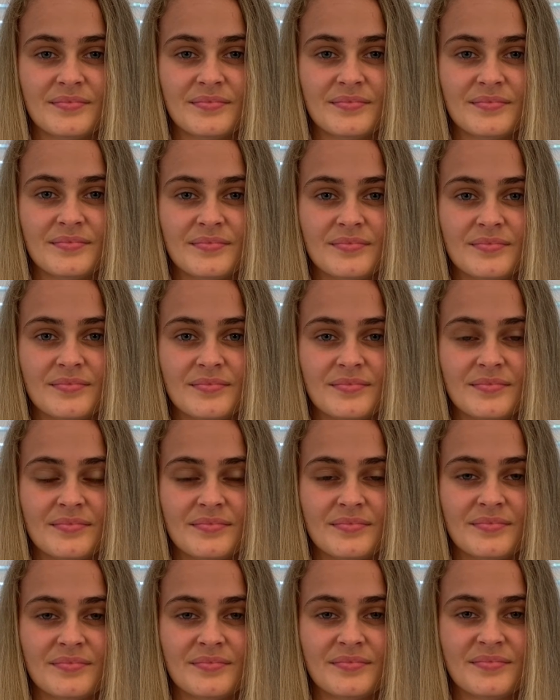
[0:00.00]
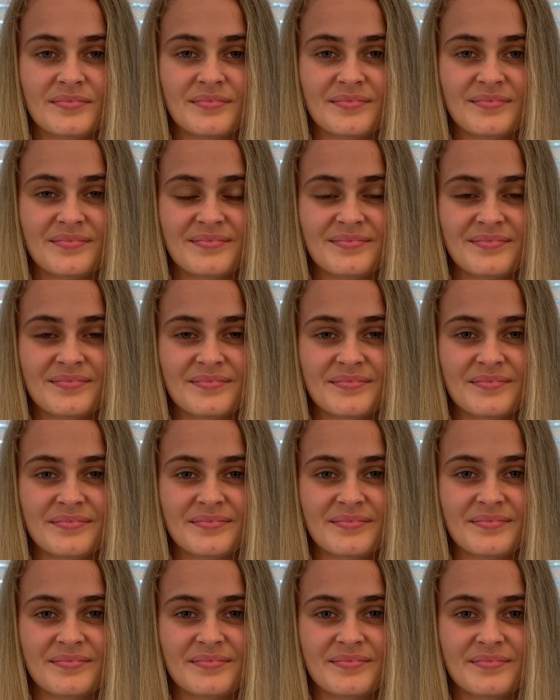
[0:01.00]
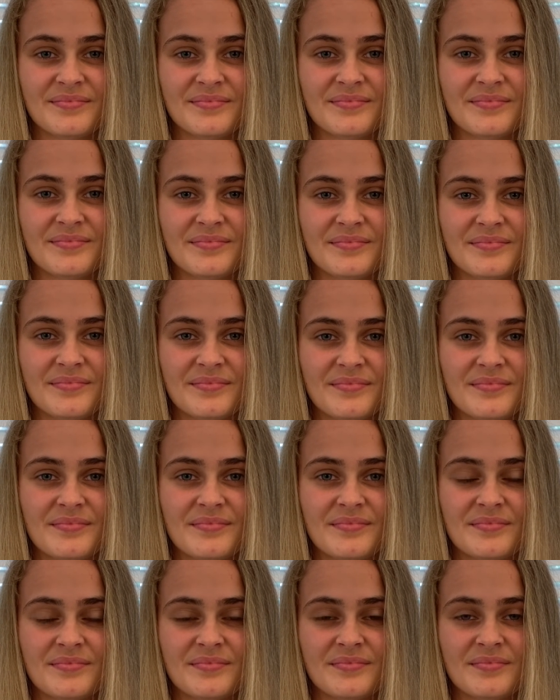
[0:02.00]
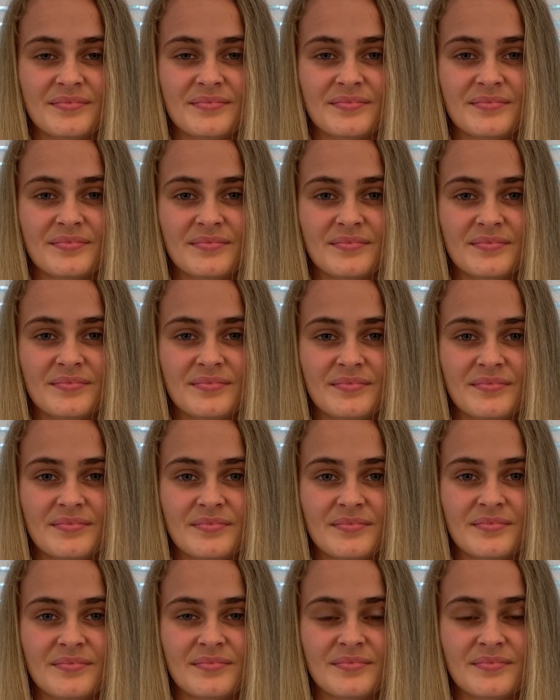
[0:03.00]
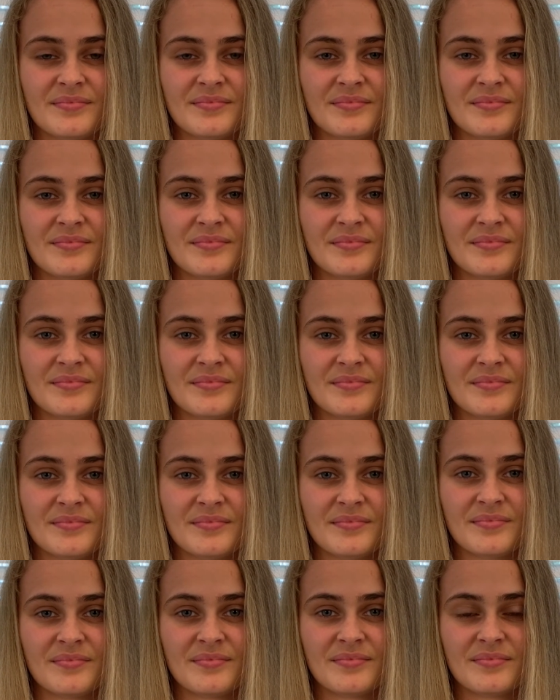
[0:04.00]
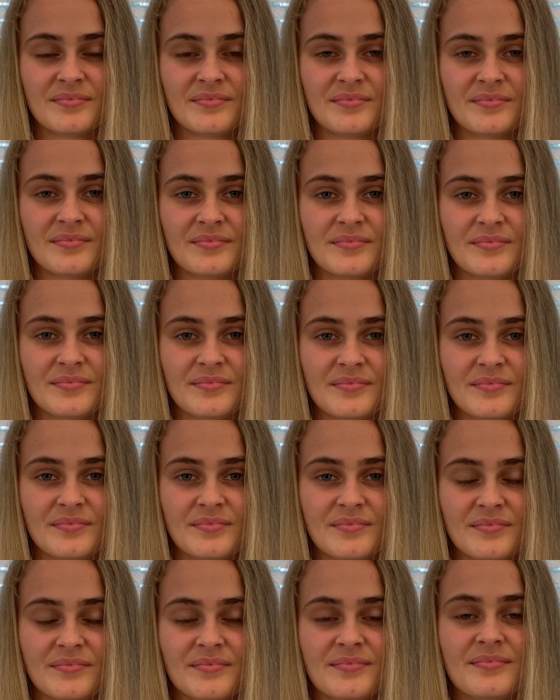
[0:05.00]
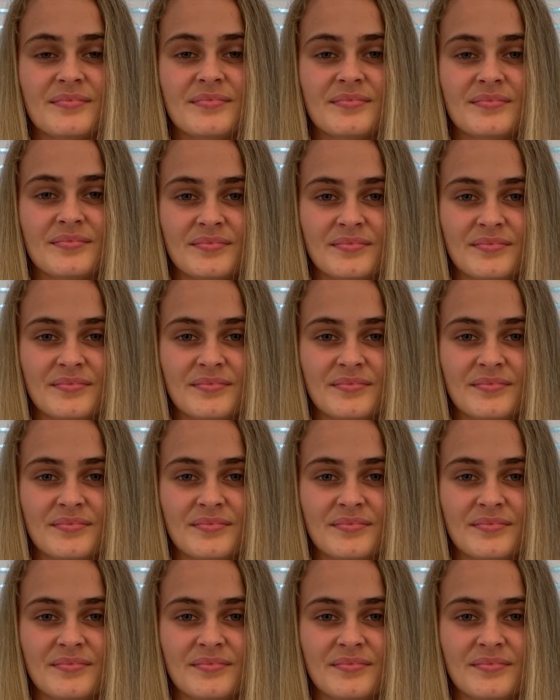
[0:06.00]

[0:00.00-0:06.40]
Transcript: This person isn't speaking.